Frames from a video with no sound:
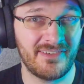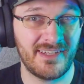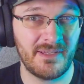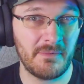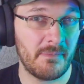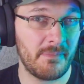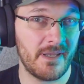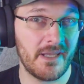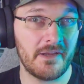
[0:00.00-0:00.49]

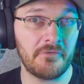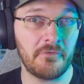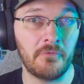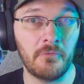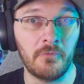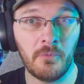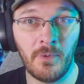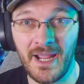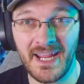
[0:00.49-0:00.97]
seem to be
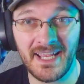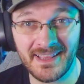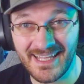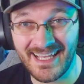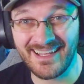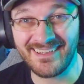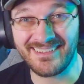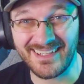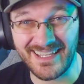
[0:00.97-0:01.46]
way
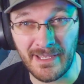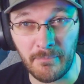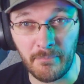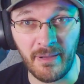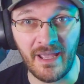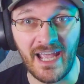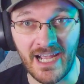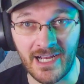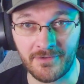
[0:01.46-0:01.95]
less
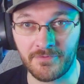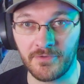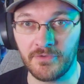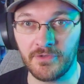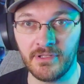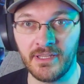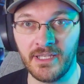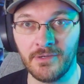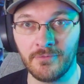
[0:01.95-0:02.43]
impactful
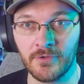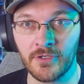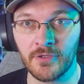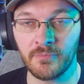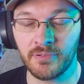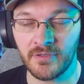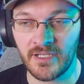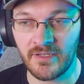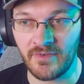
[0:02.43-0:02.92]
than they were
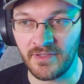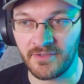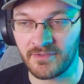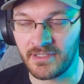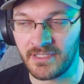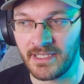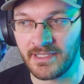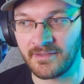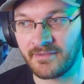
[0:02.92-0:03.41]

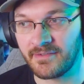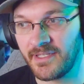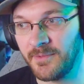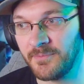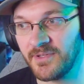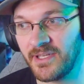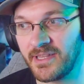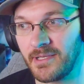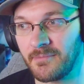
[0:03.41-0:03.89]
previously, as it
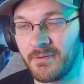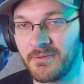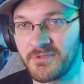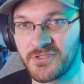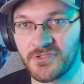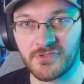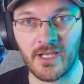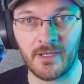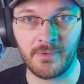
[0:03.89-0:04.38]
seems like they're pretty
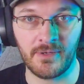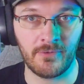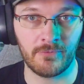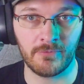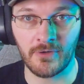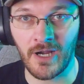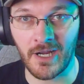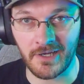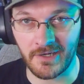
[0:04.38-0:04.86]
much just dropping
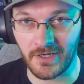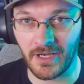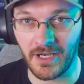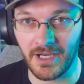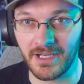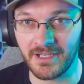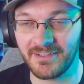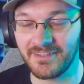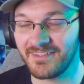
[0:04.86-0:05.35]
Rocket
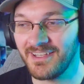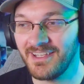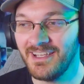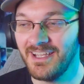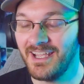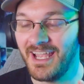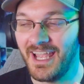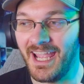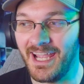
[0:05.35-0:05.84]
Hogs
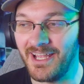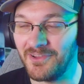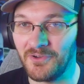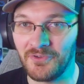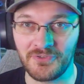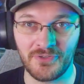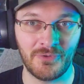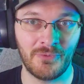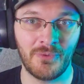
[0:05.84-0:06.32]
and
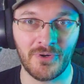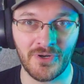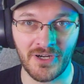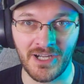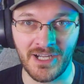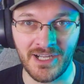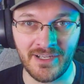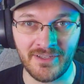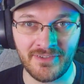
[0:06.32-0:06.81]
also
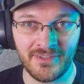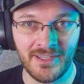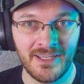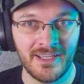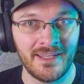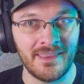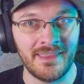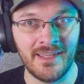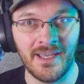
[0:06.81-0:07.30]

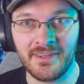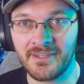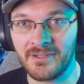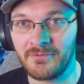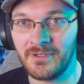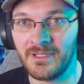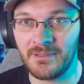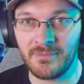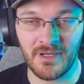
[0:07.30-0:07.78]
Warthogs. Nothing
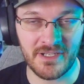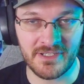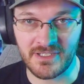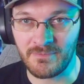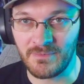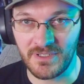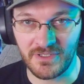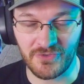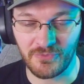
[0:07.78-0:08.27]
really much
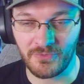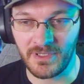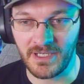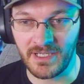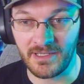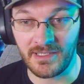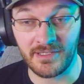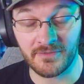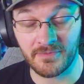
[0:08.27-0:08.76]
in
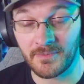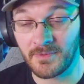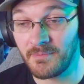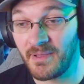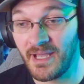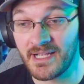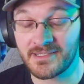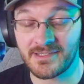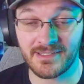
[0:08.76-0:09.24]
between, at least from the
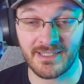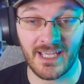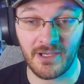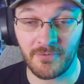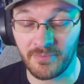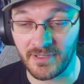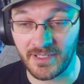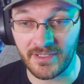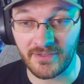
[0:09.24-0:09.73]
matches that
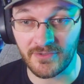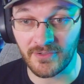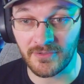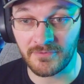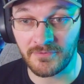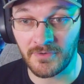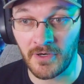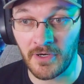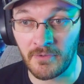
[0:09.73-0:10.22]
I've played so
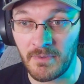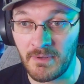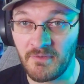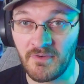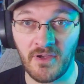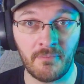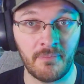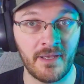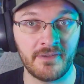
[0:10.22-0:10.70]
far. Maybe
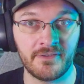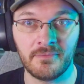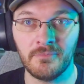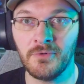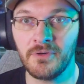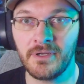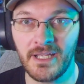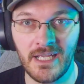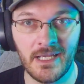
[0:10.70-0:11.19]
if I play some
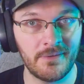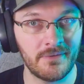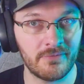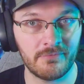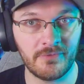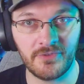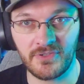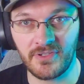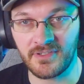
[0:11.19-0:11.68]
more games,
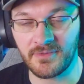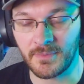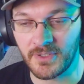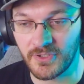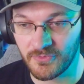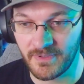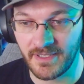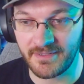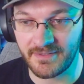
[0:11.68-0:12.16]
we'll see something
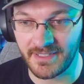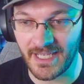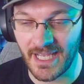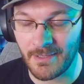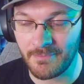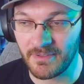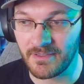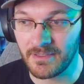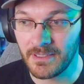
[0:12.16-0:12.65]
crazy
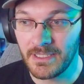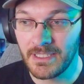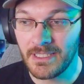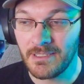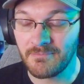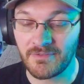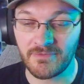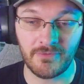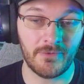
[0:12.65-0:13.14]
happen.
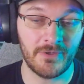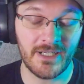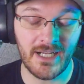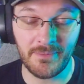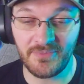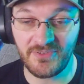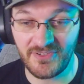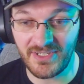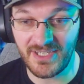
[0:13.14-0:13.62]
But from what
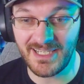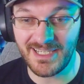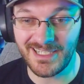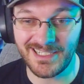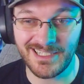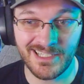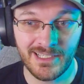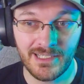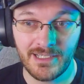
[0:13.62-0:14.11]
I'm
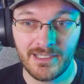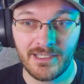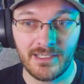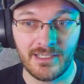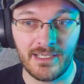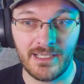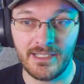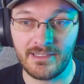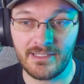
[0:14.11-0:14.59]
seeing,
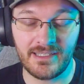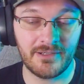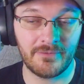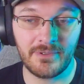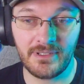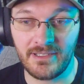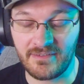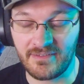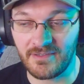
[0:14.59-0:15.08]
it didn't
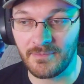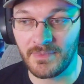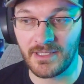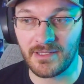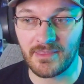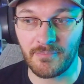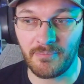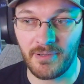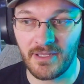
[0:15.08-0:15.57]
really seem
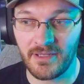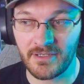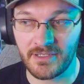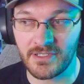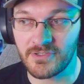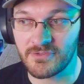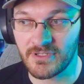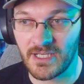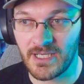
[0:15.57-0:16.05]
like the
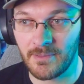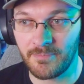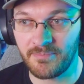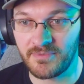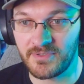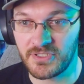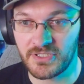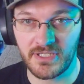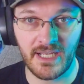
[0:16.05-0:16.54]
Pelican drop
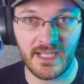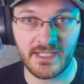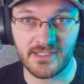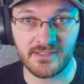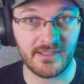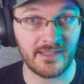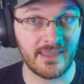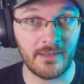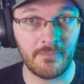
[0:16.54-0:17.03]

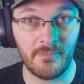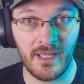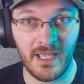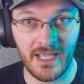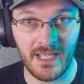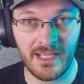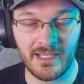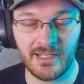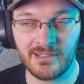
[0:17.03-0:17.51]
changes that they
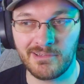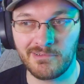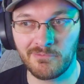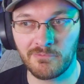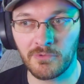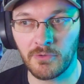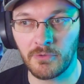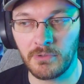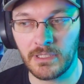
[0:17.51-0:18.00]
made
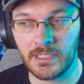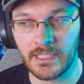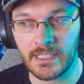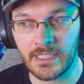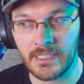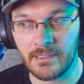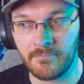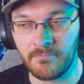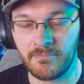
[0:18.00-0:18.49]
were
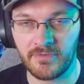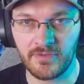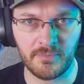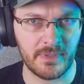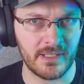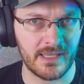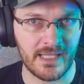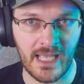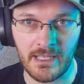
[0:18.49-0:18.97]
really
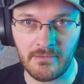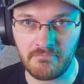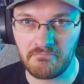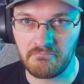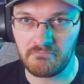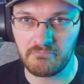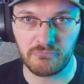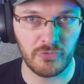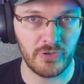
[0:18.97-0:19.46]
something that
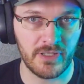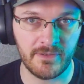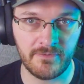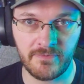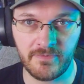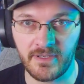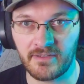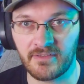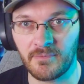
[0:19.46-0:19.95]
really
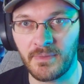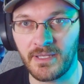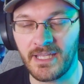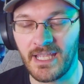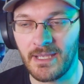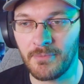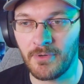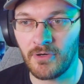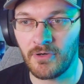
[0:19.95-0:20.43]
fixed up the
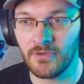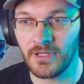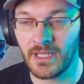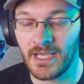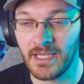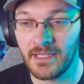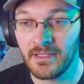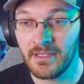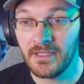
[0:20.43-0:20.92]
game a whole
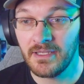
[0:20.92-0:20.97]
lot.